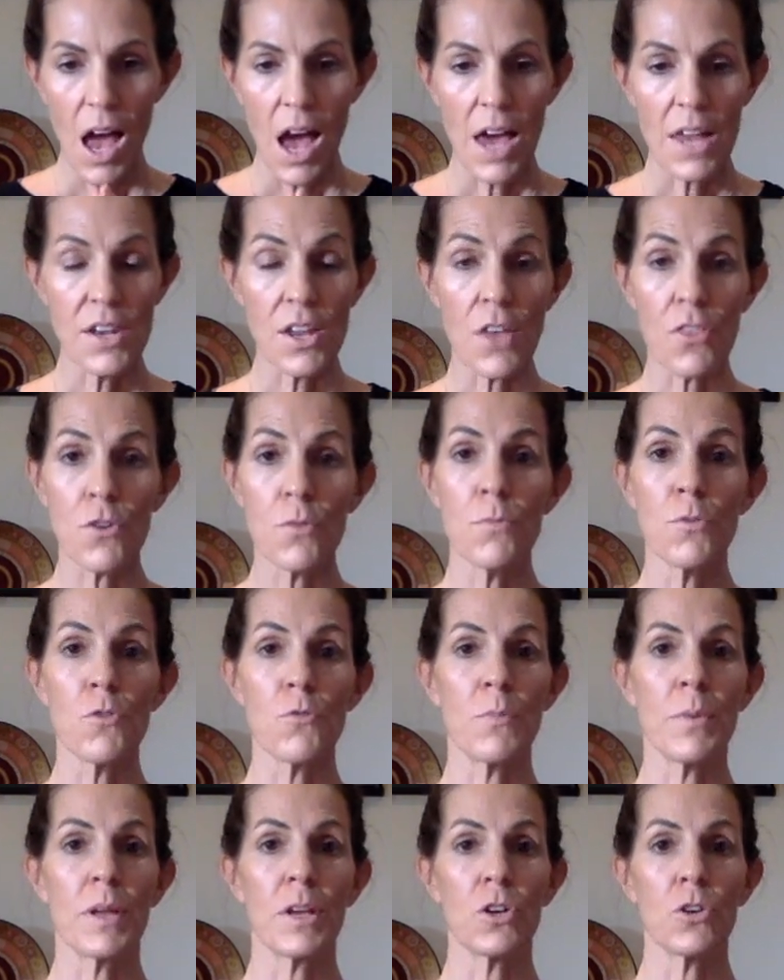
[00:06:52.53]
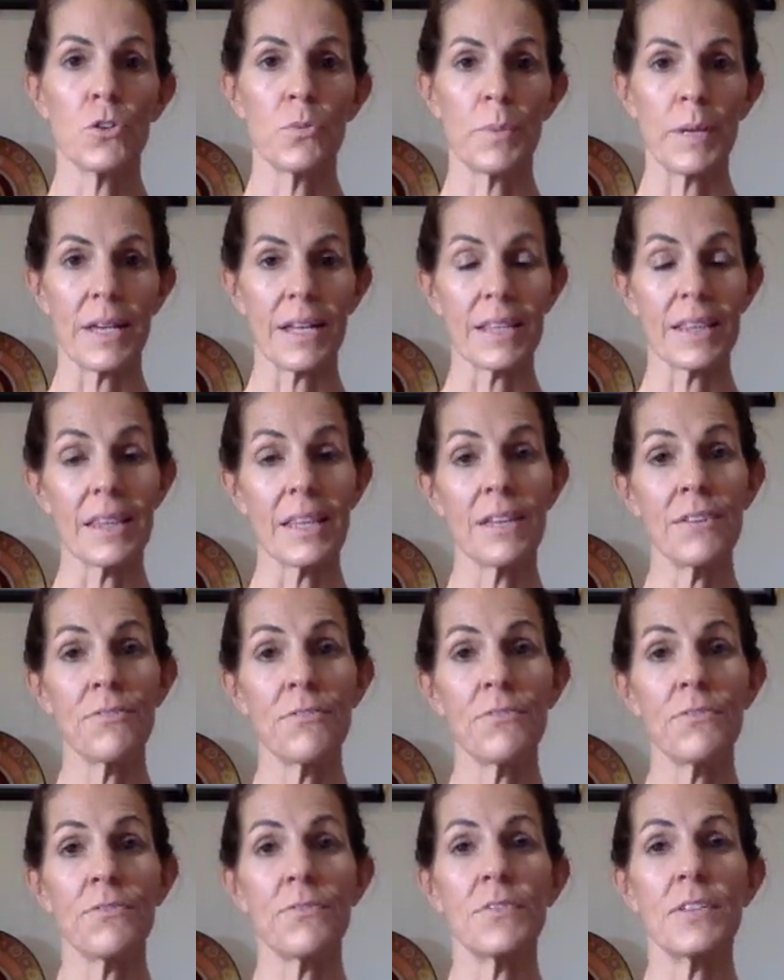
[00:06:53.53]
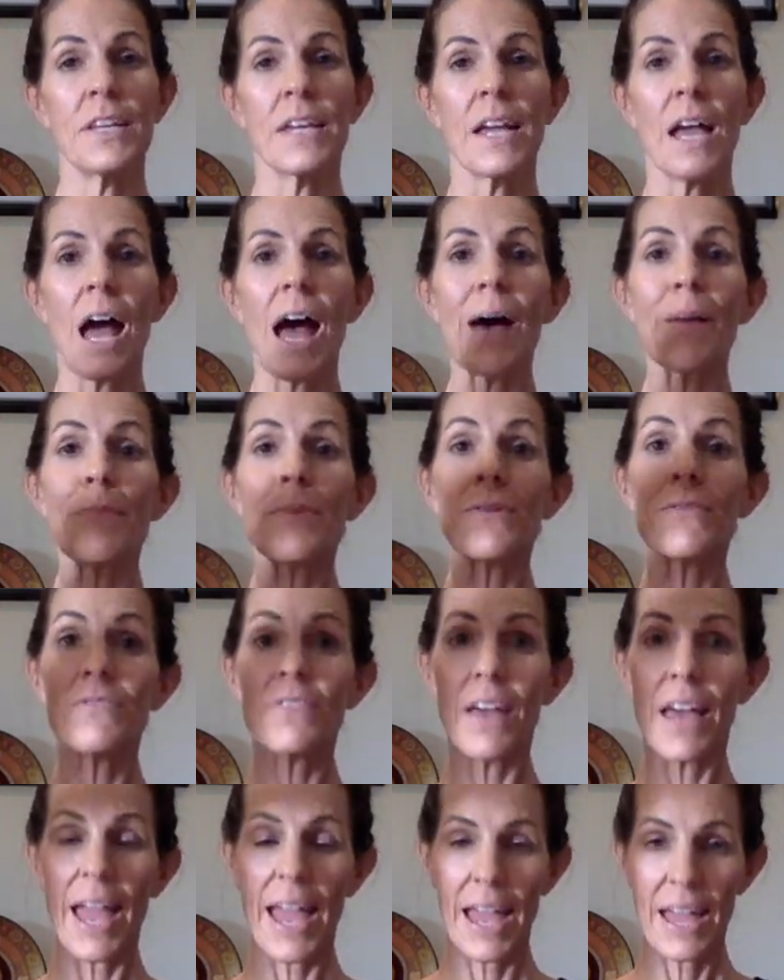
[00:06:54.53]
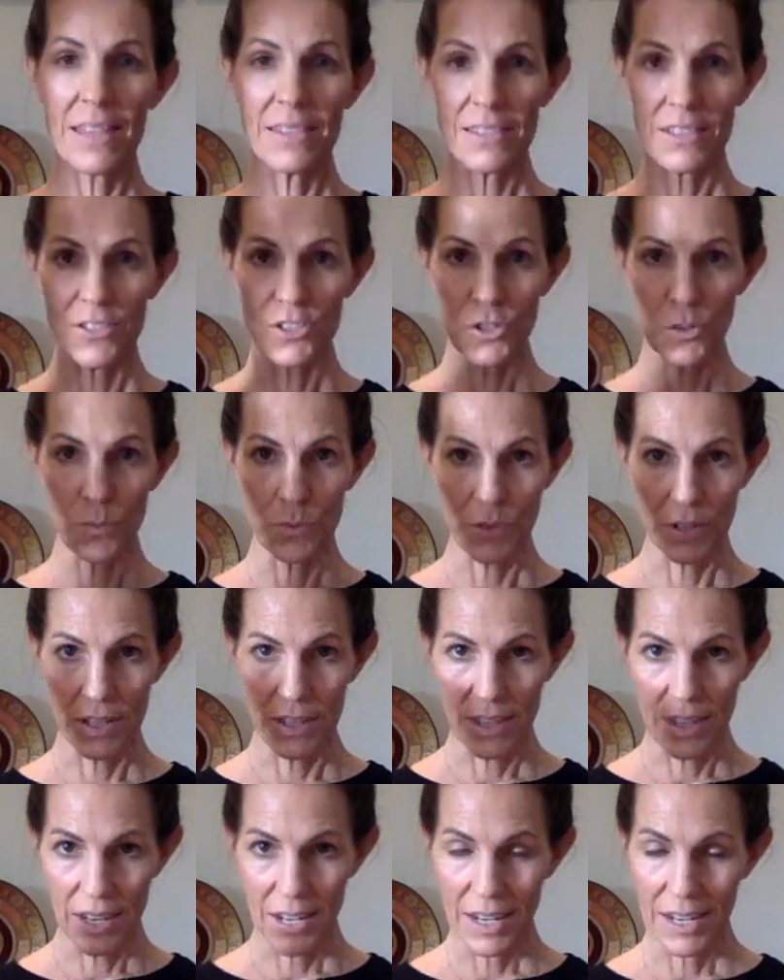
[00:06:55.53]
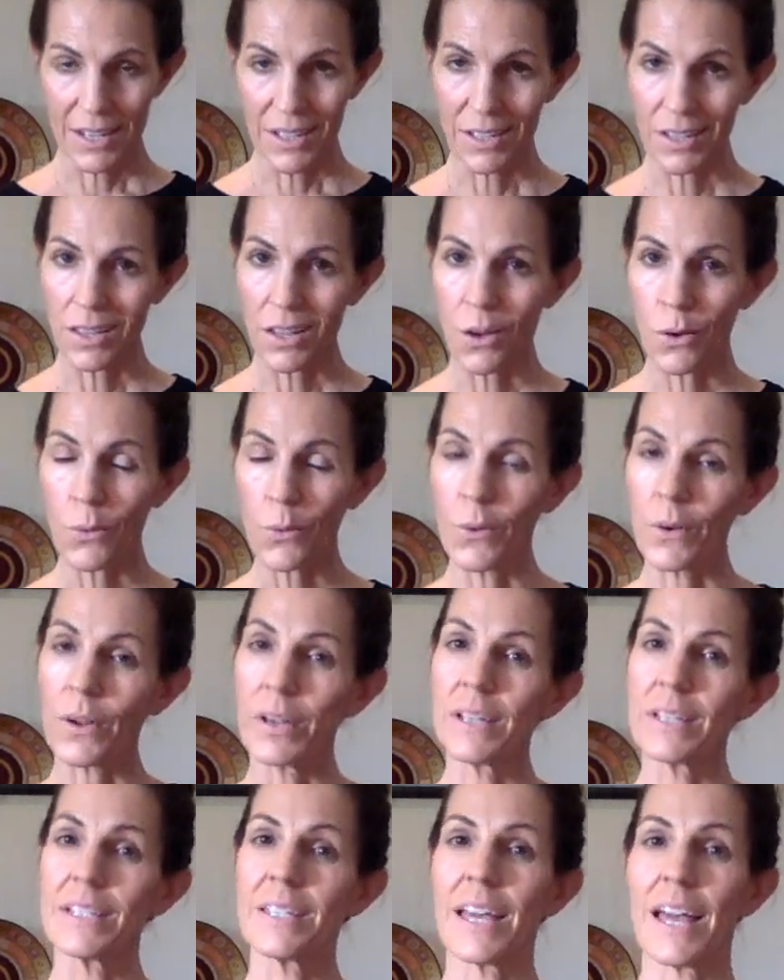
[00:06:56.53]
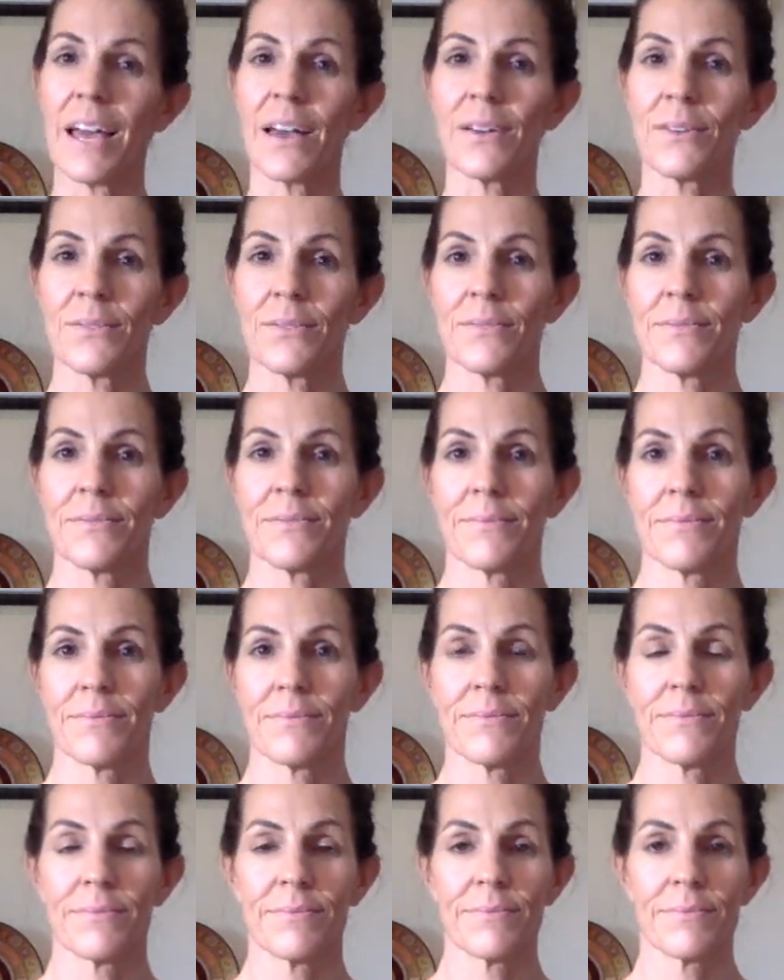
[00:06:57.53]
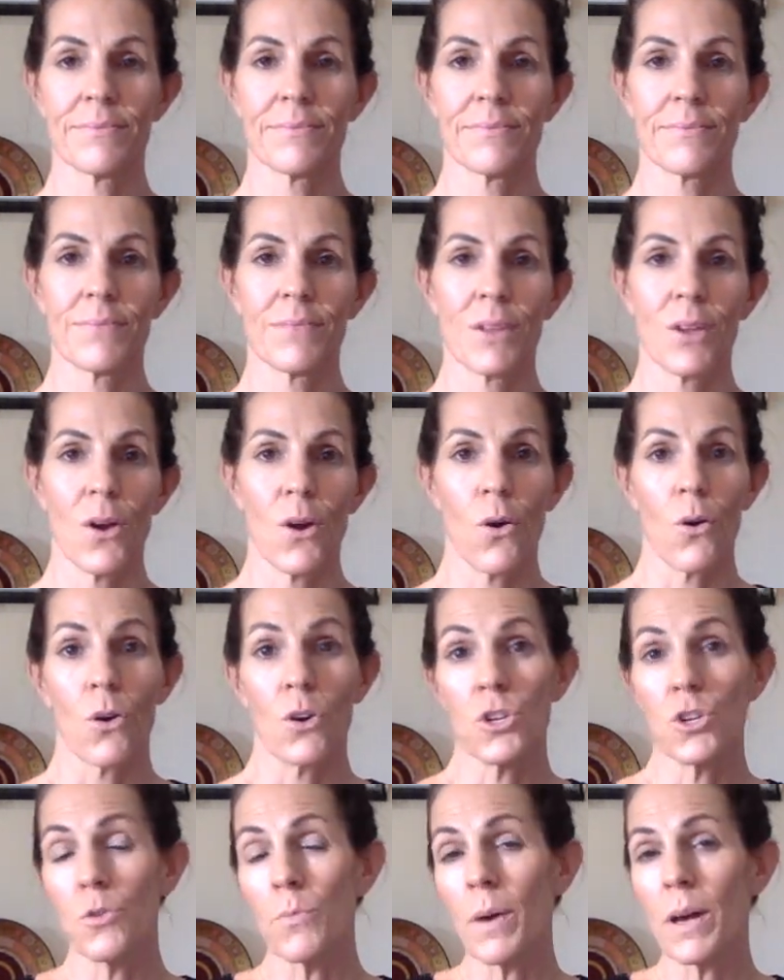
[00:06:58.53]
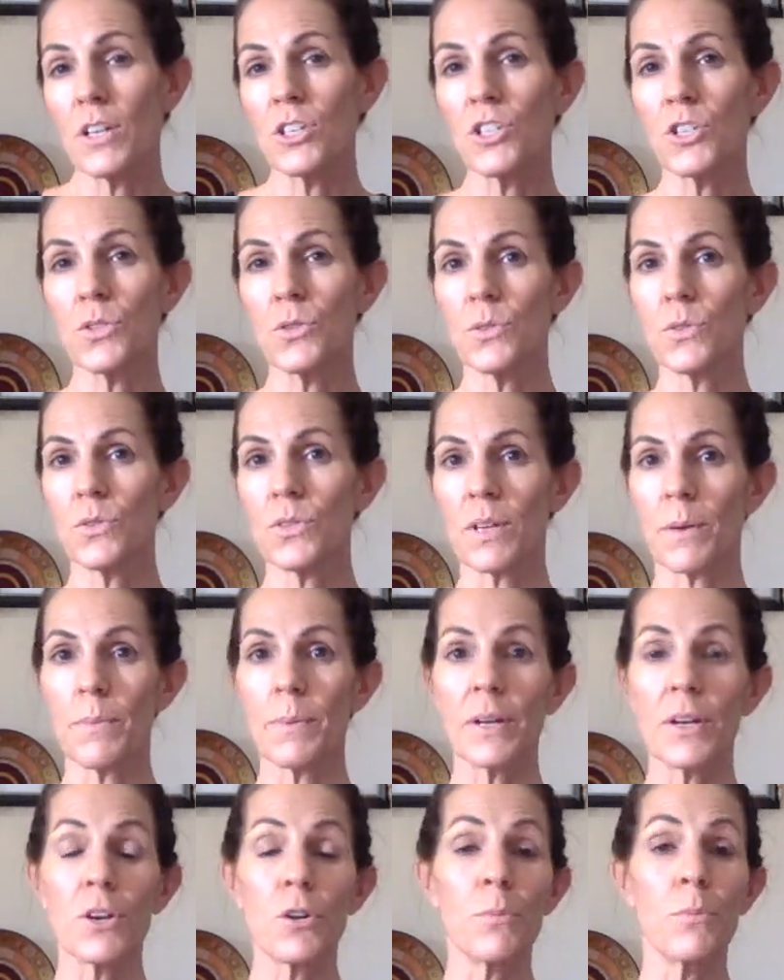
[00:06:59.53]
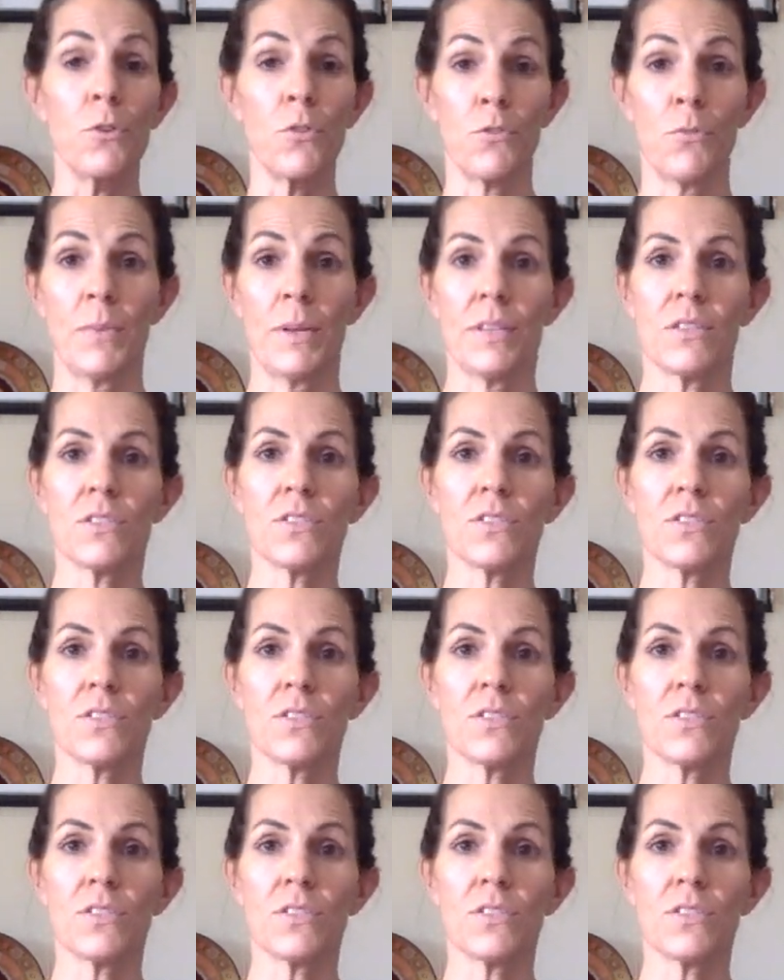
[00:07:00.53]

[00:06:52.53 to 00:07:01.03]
Another movement could be a lifting up of the hands as you breathe in and a lowering down. Or you might choose a bigger movement,